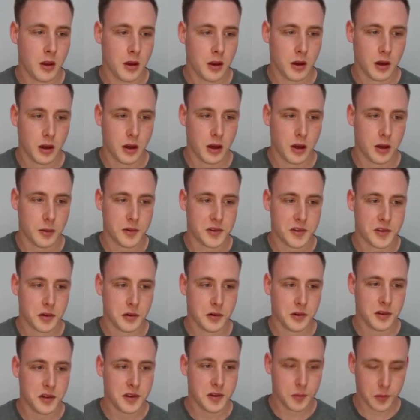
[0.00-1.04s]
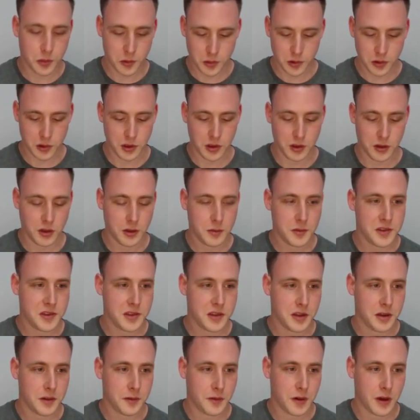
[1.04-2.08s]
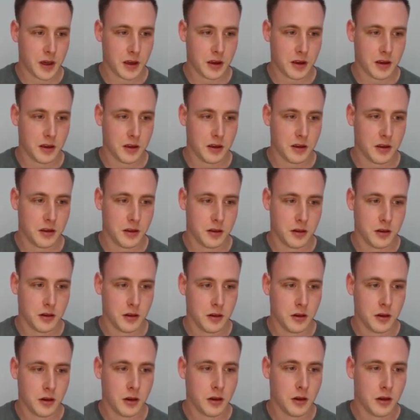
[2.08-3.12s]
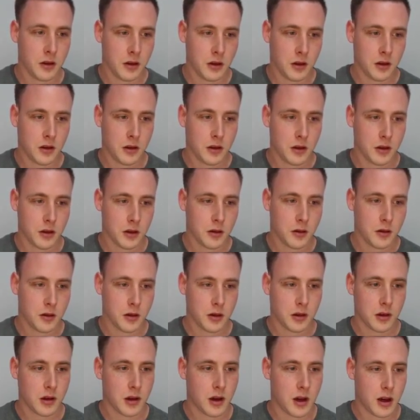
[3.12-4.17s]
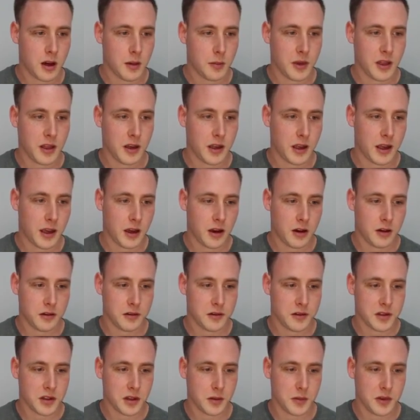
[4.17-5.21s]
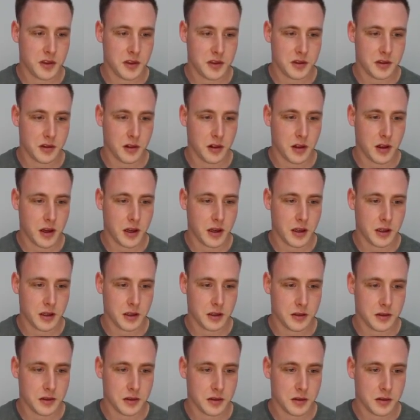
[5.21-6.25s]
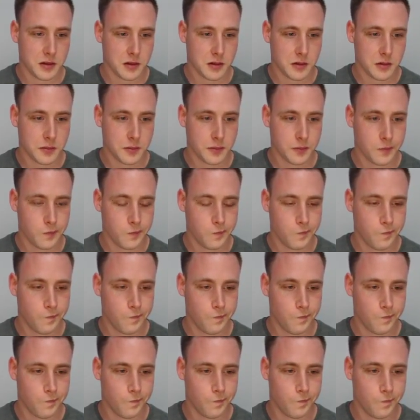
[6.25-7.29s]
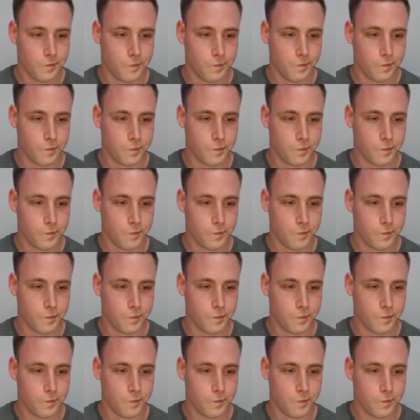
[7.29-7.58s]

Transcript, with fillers: Um, and so at this point, let me see if I can comment out some of these lines. Hmm,